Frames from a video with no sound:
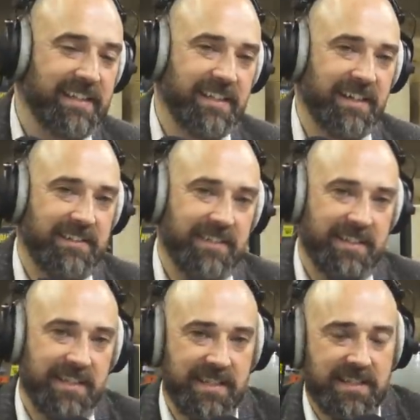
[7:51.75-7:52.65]
you know
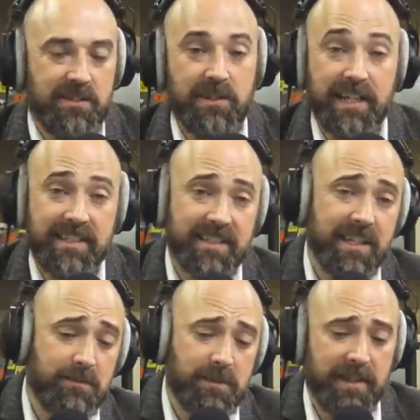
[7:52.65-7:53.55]
you'd like to
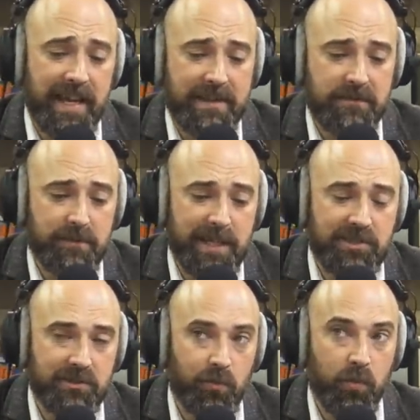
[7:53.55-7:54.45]
hope that that information